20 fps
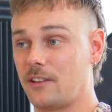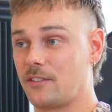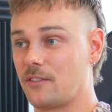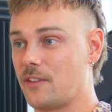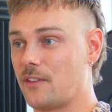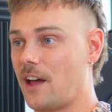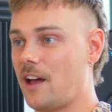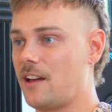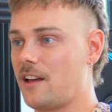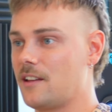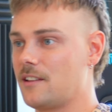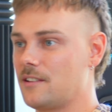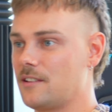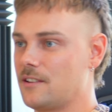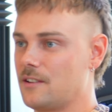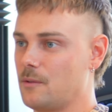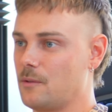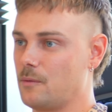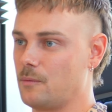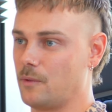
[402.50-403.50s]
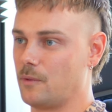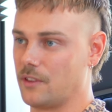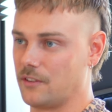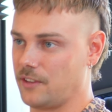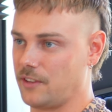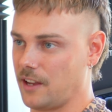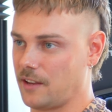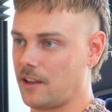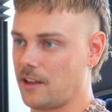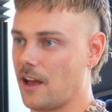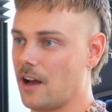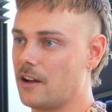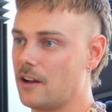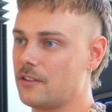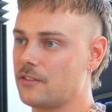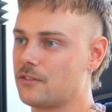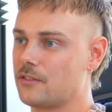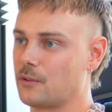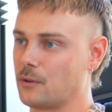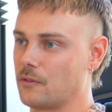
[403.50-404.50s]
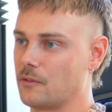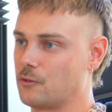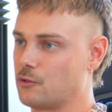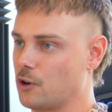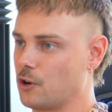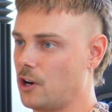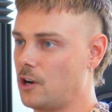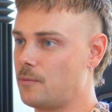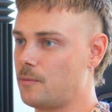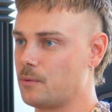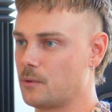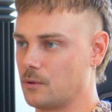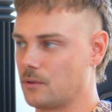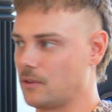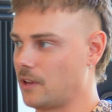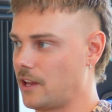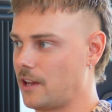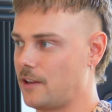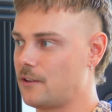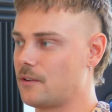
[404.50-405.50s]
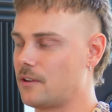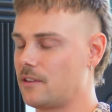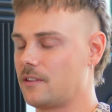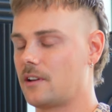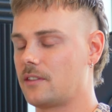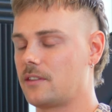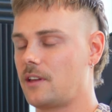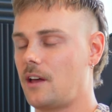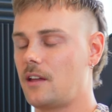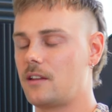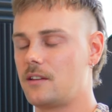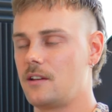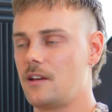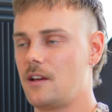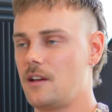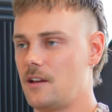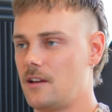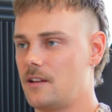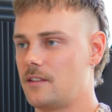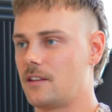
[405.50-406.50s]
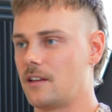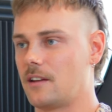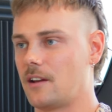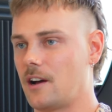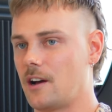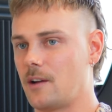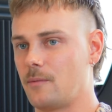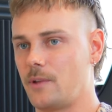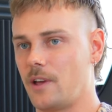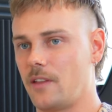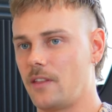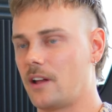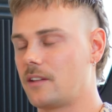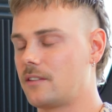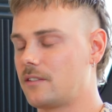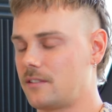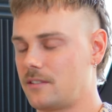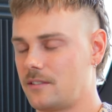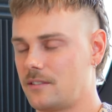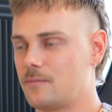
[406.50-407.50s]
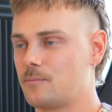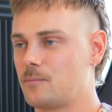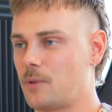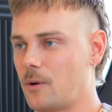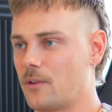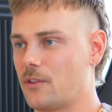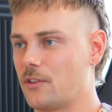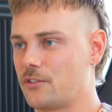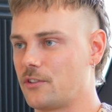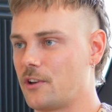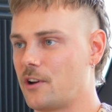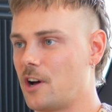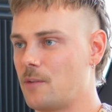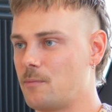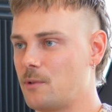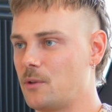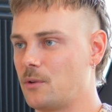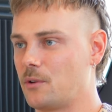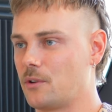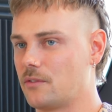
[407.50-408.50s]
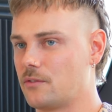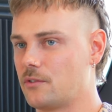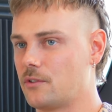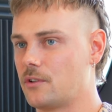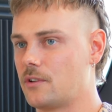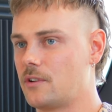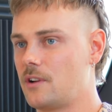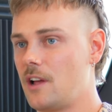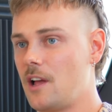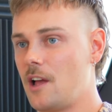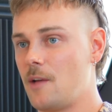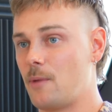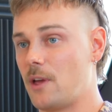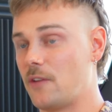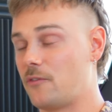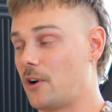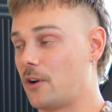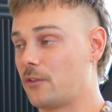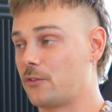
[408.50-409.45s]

of that with a tech house sort of drop or lead or anything like that, then yeah, that's probably the style I'd be looking for. But if I was